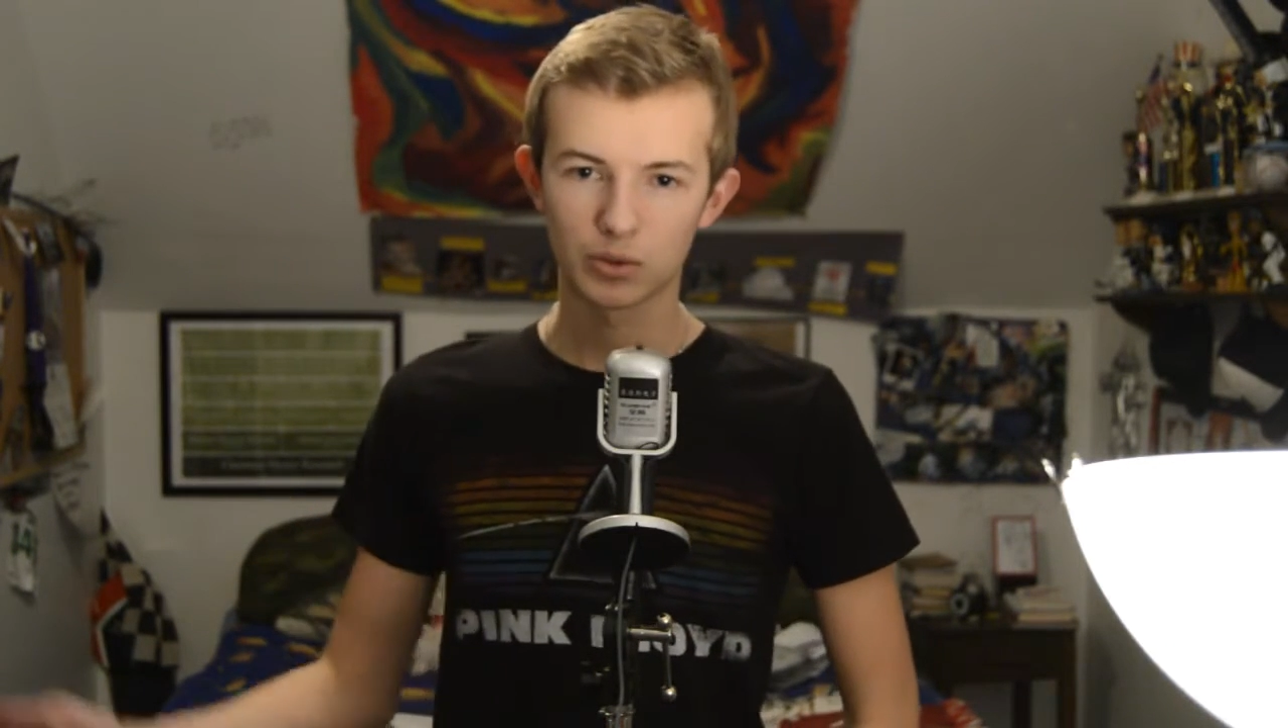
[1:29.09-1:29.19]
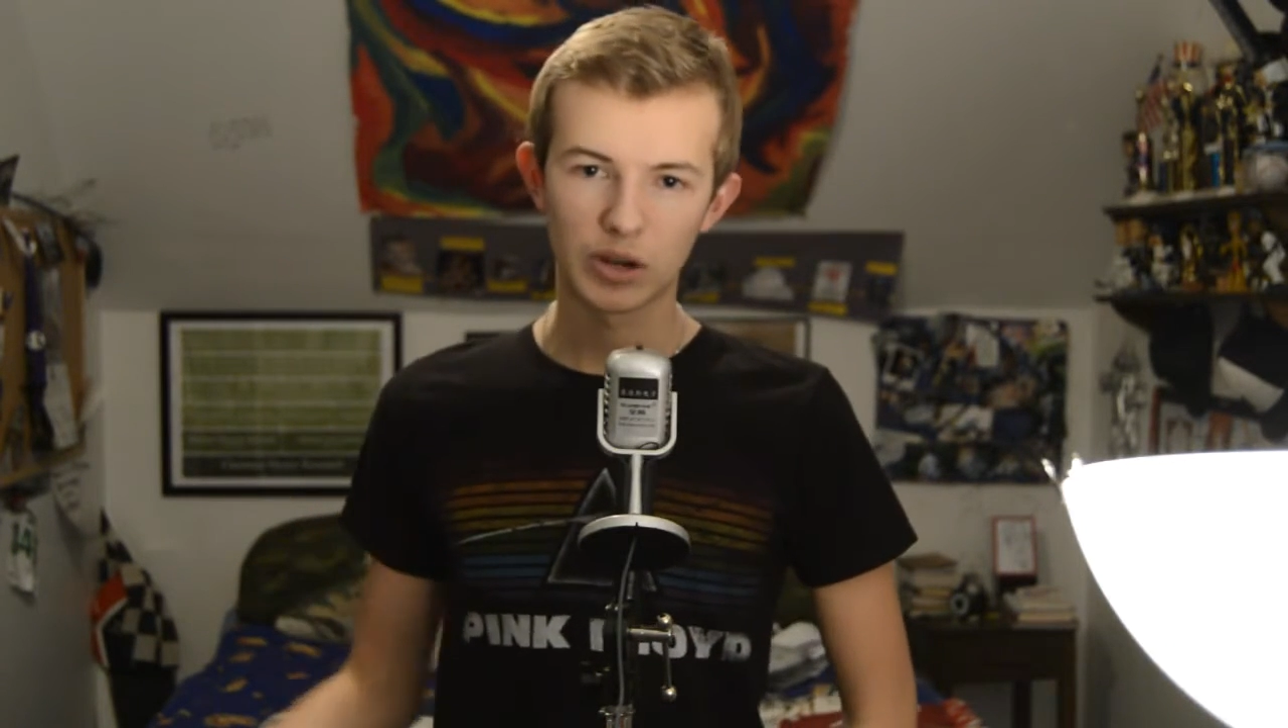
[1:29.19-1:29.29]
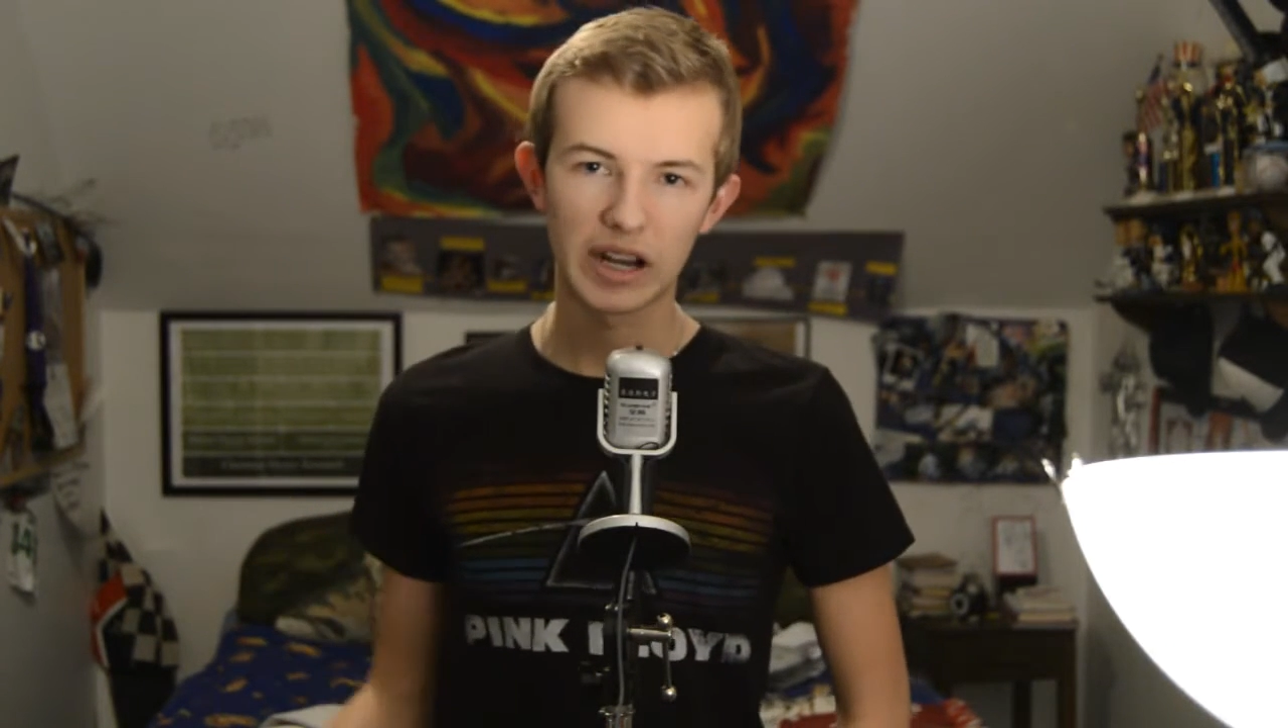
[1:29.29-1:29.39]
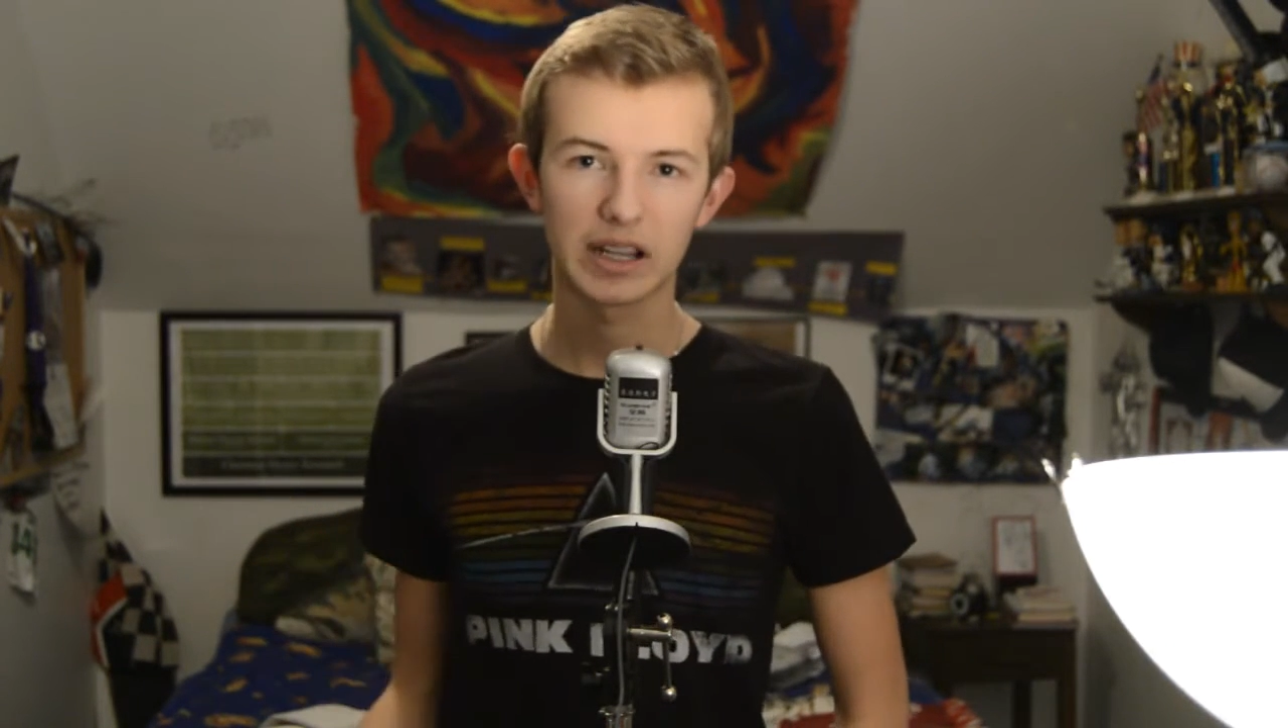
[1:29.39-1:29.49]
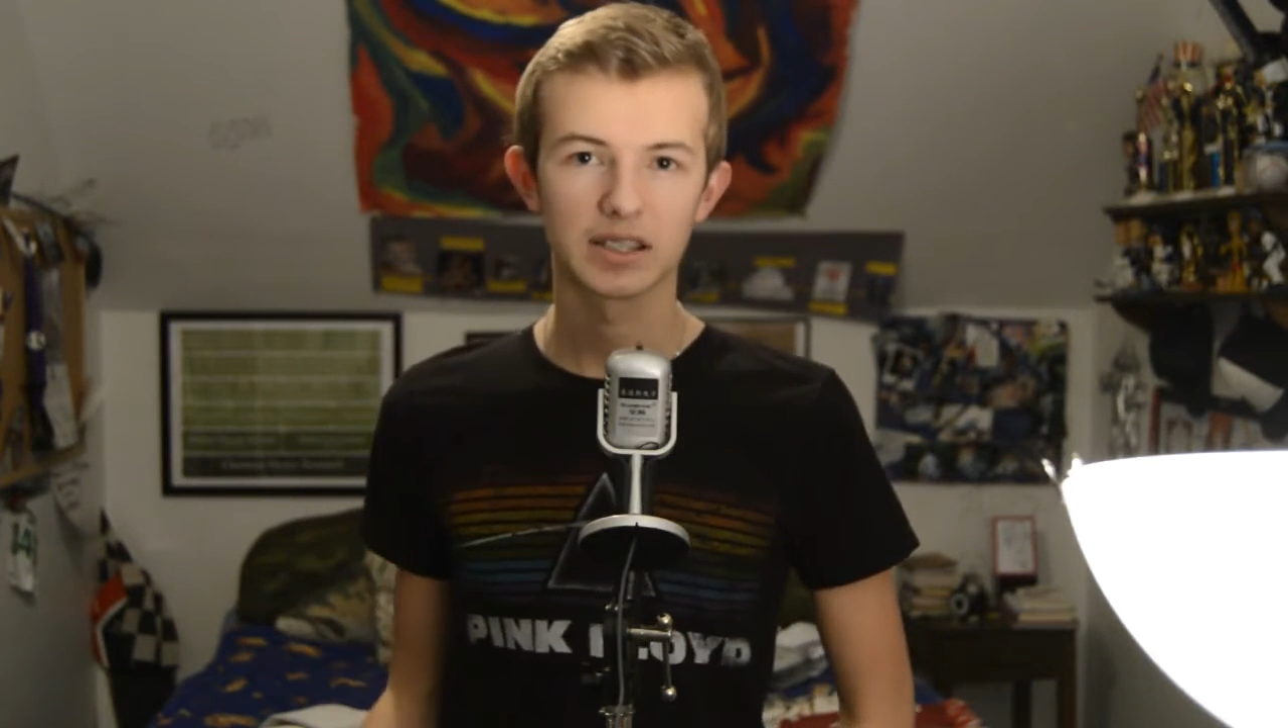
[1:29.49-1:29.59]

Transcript: writing